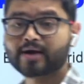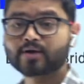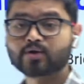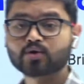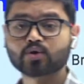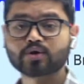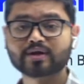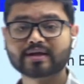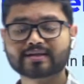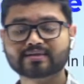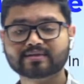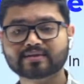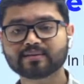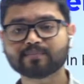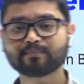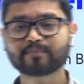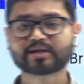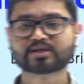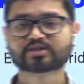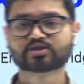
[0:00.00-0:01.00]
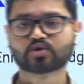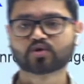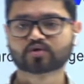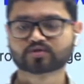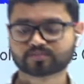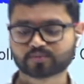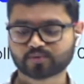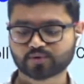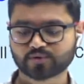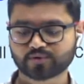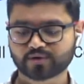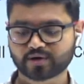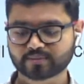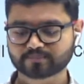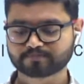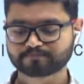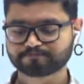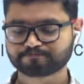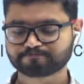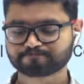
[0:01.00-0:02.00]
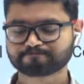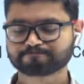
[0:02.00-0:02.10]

enroll in the bridge course program